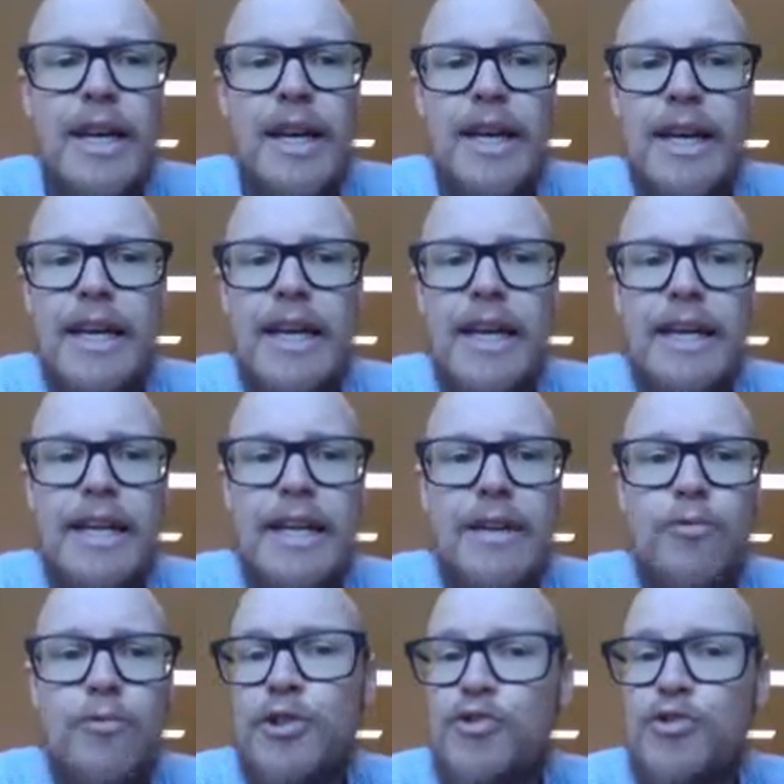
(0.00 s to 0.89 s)

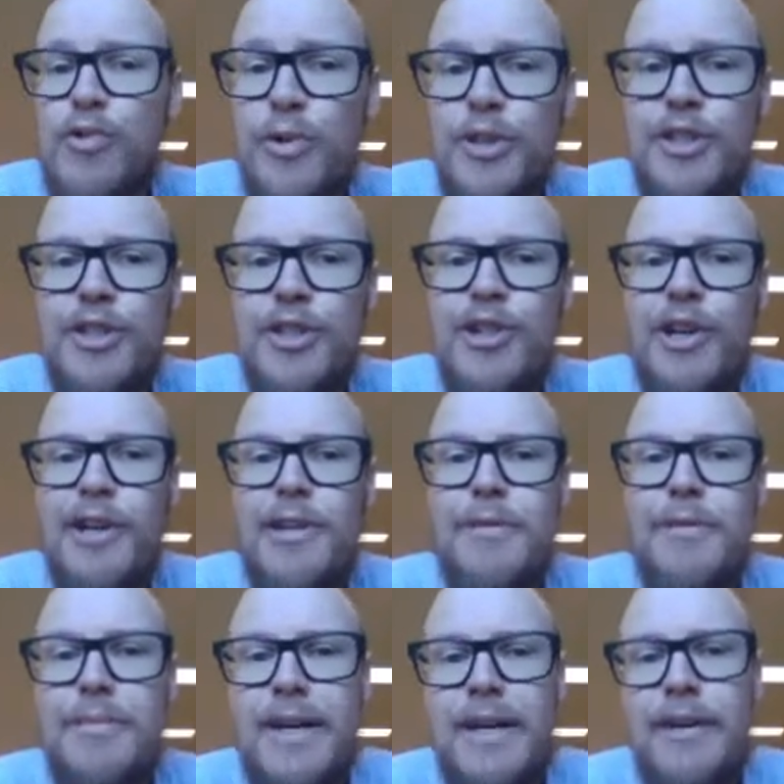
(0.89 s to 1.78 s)
He withdraws the
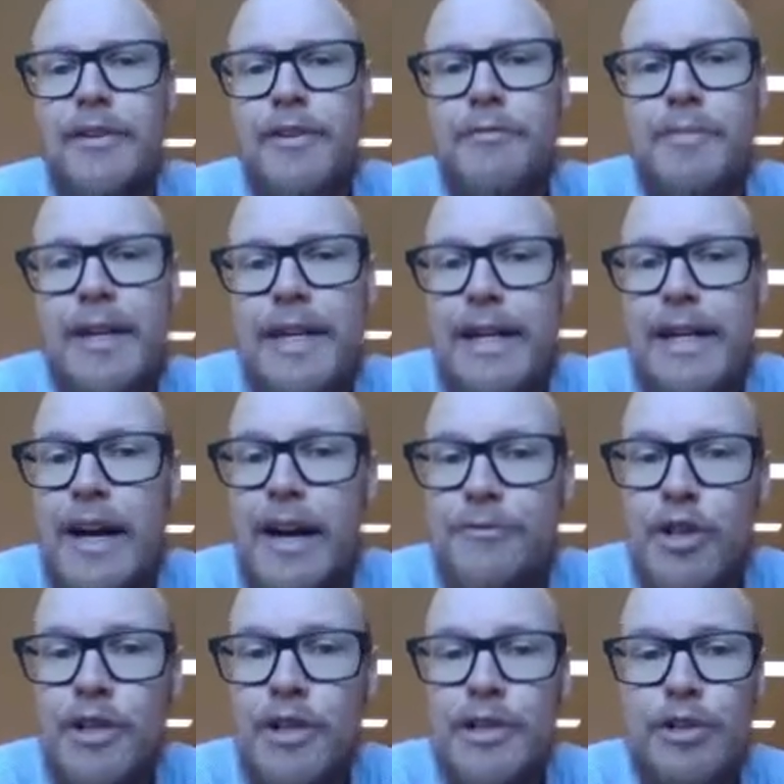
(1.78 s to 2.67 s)
total amount of money
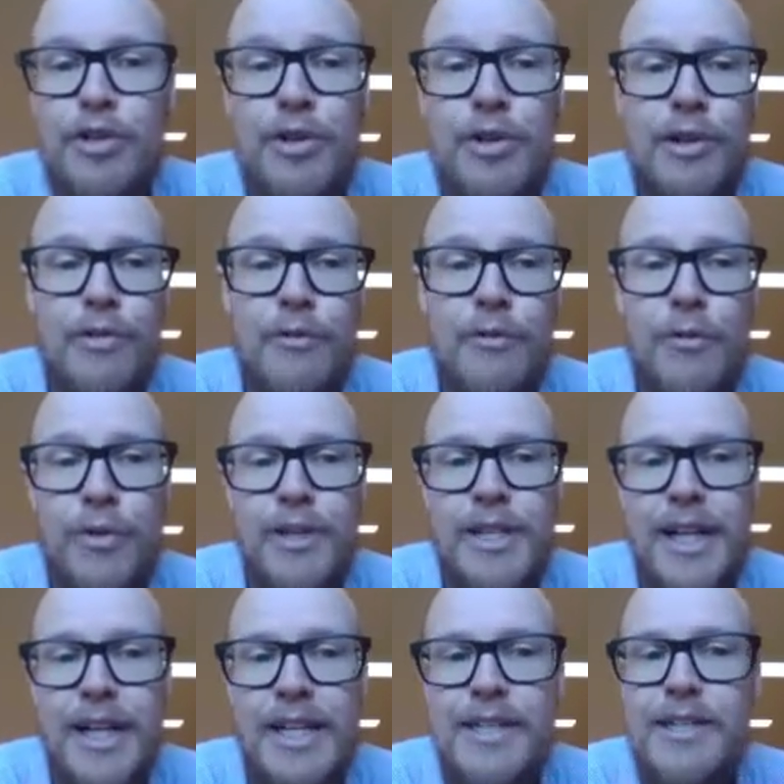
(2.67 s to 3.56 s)
after only 240
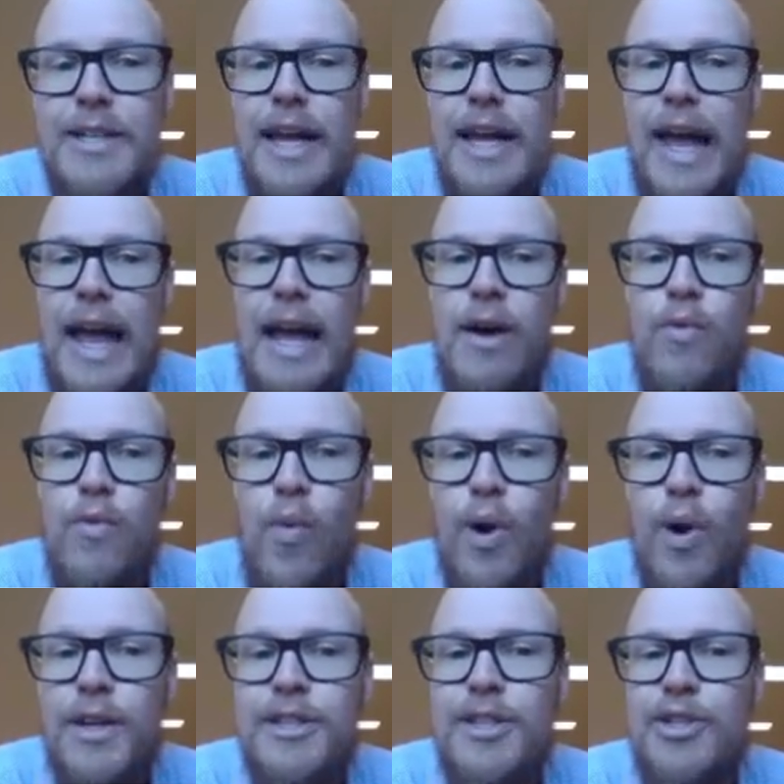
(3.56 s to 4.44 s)
days.
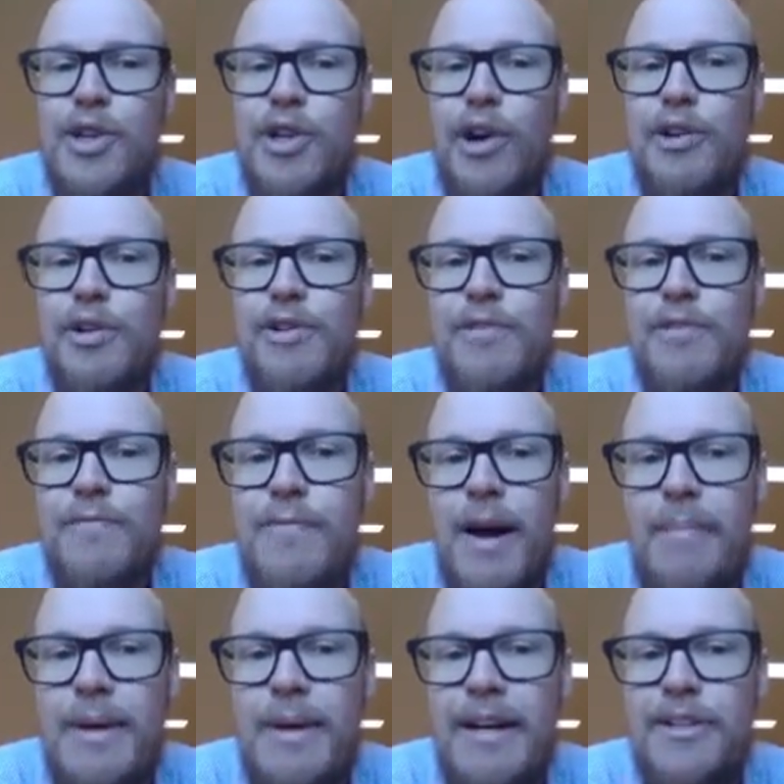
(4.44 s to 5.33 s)
What is the total
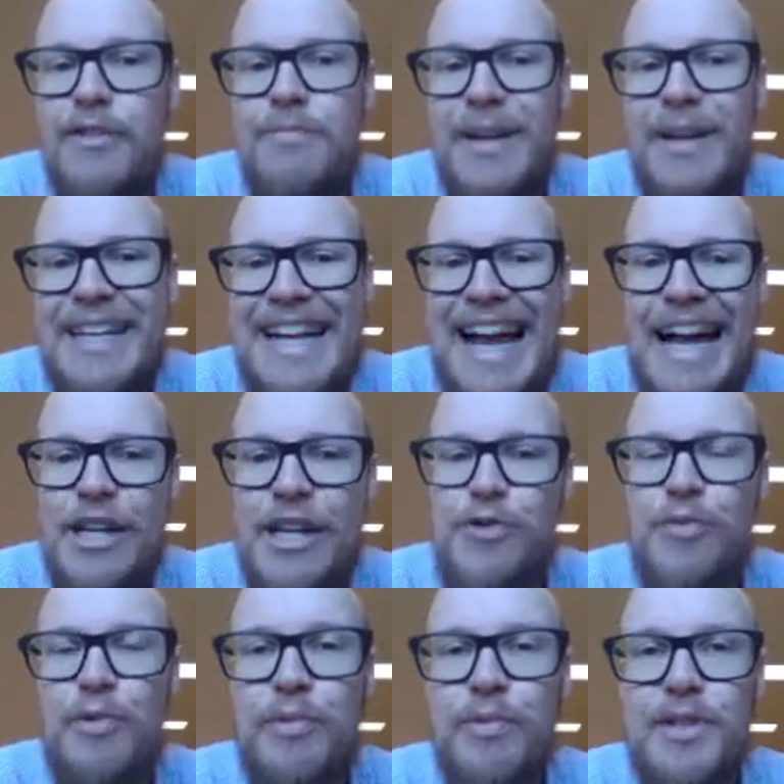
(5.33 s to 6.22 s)
amount of money
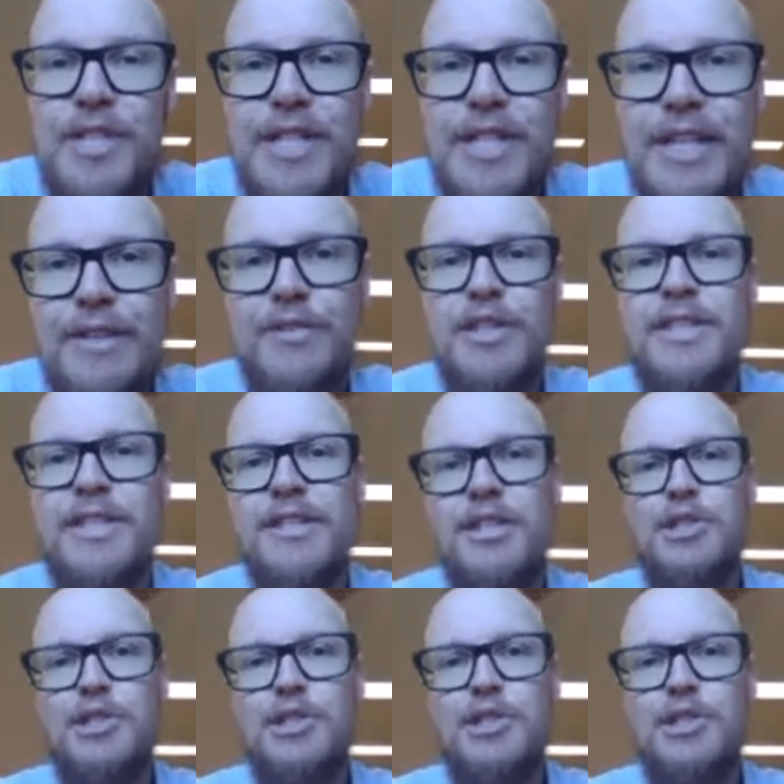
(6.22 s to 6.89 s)
Ash will receive? So that's the